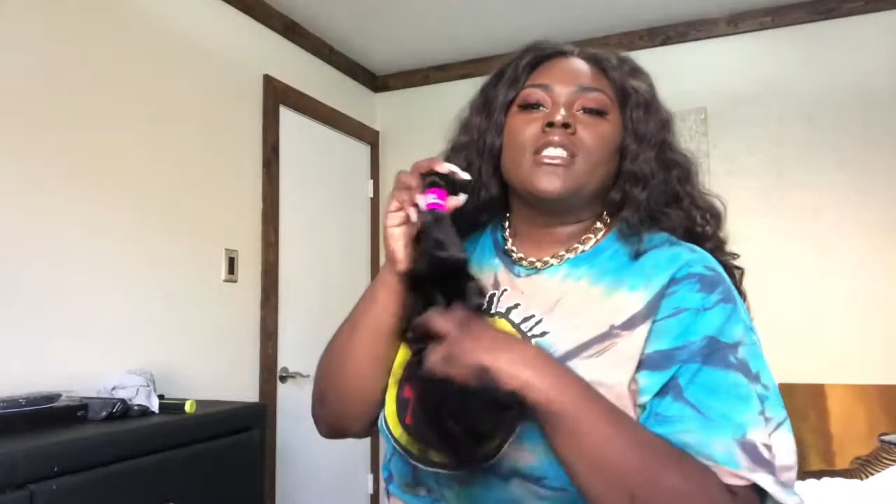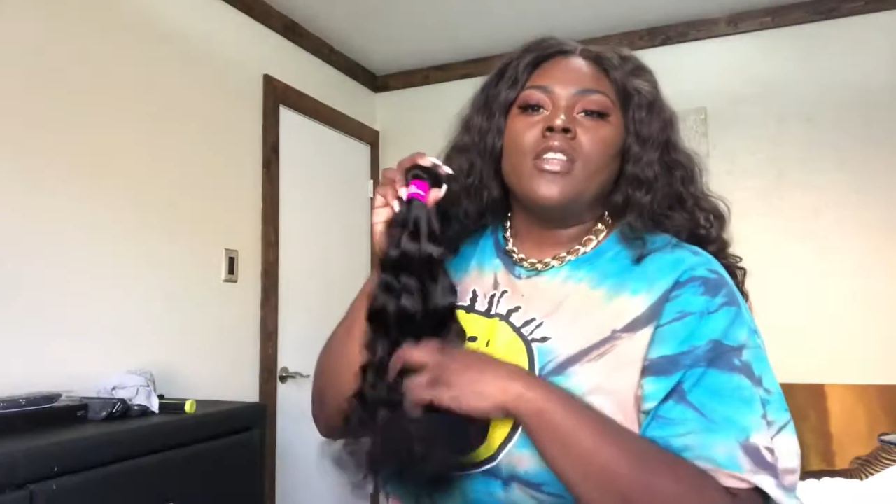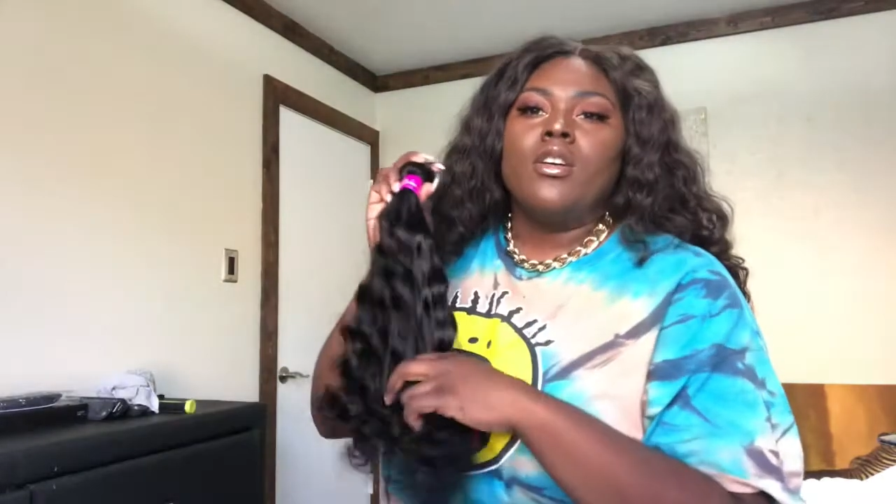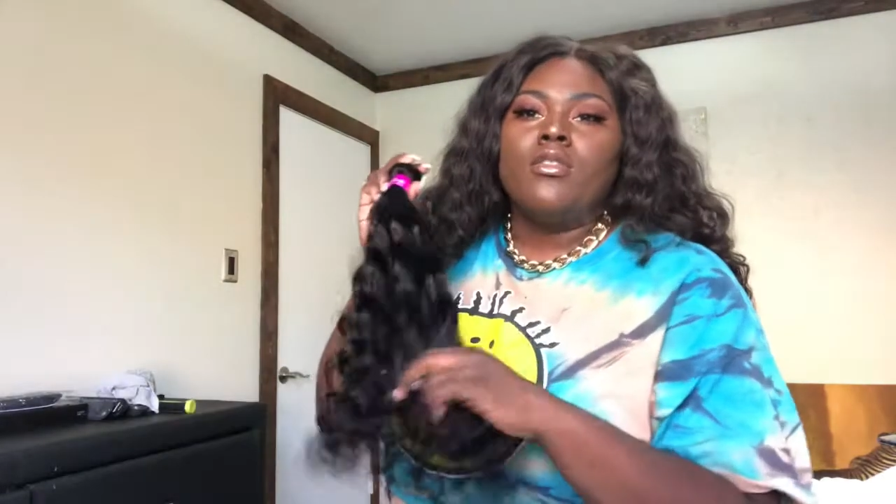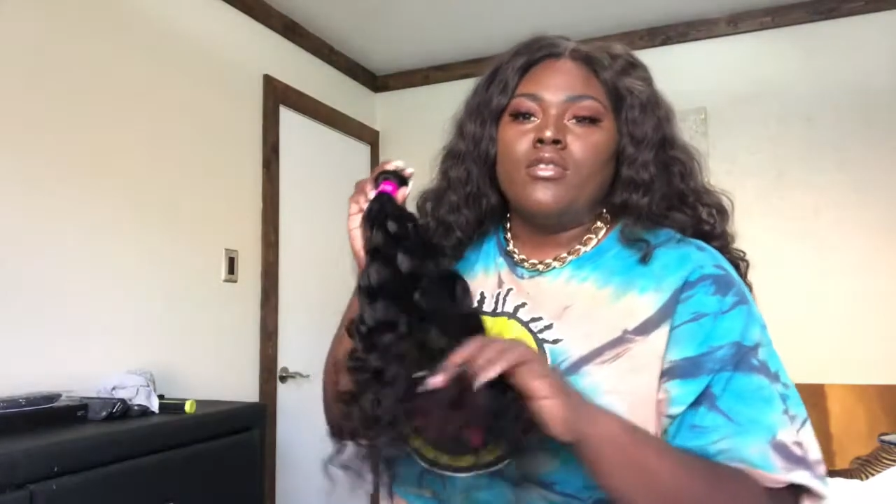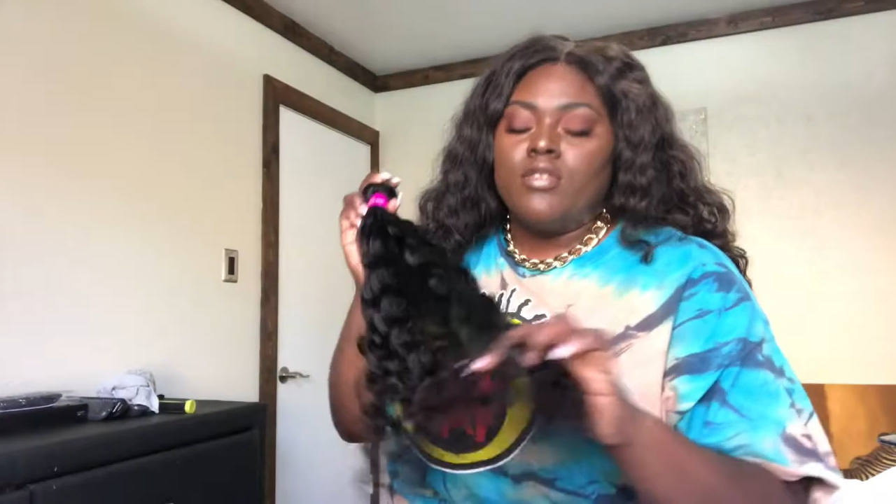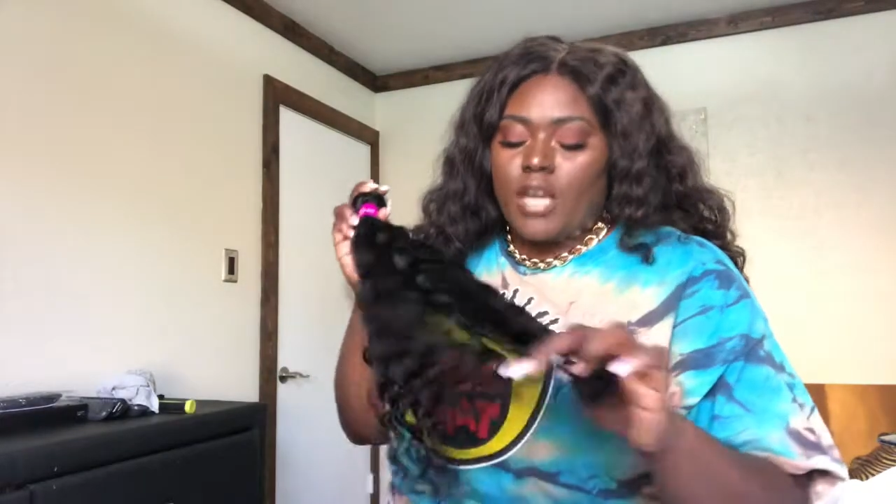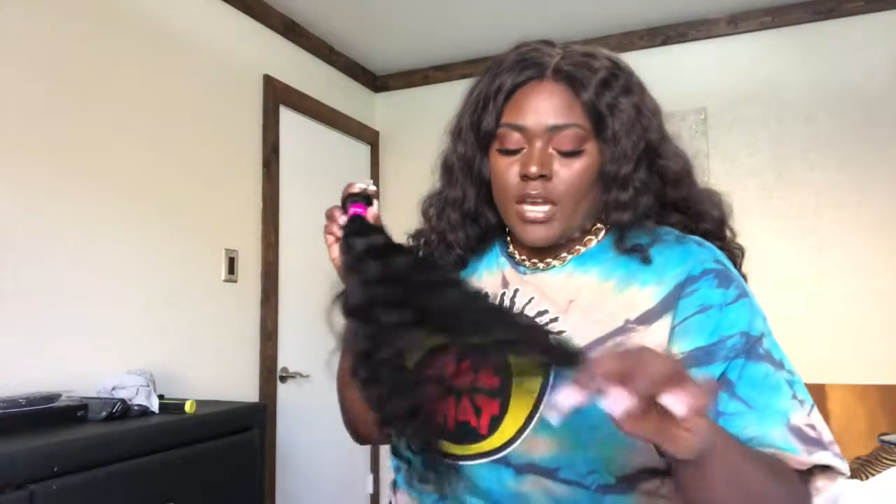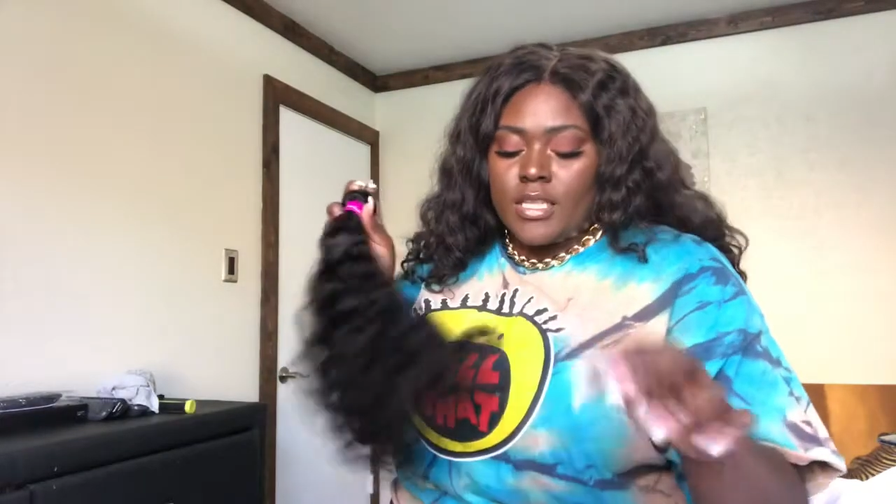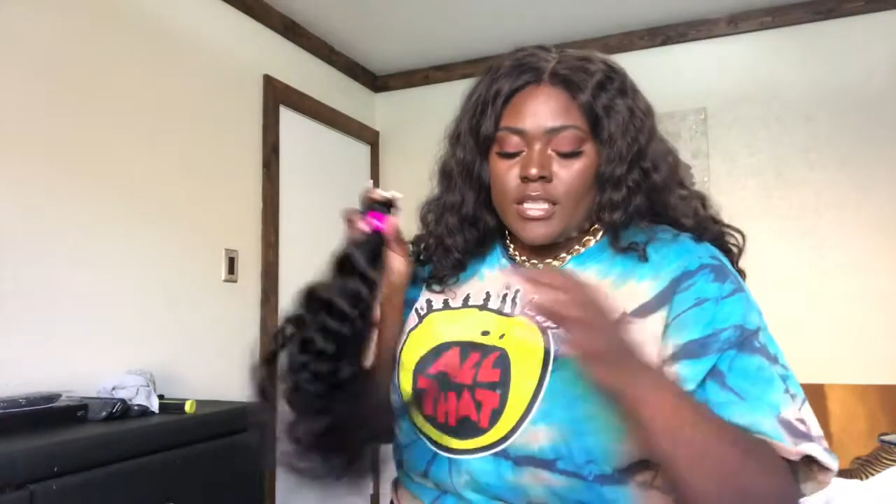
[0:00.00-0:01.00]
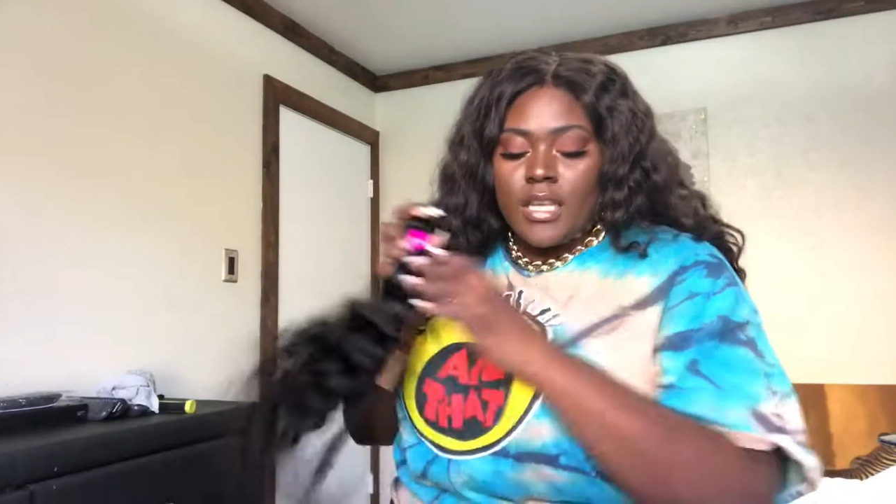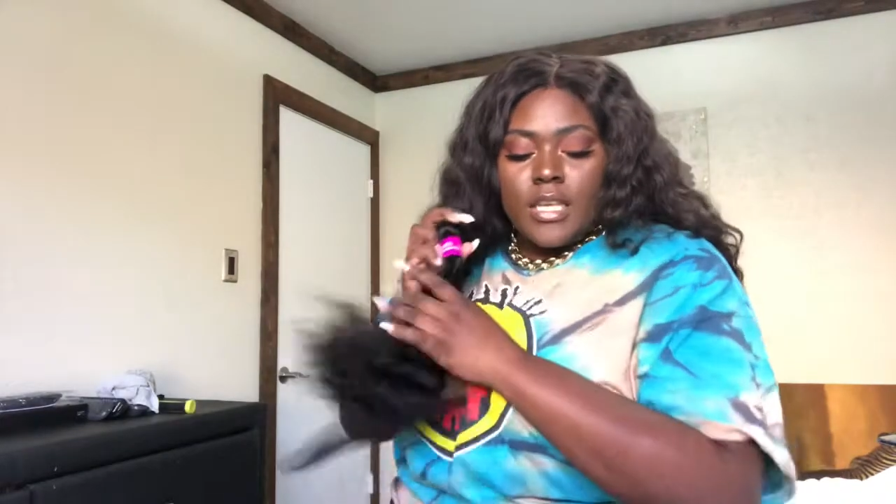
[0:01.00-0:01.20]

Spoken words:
told you guys,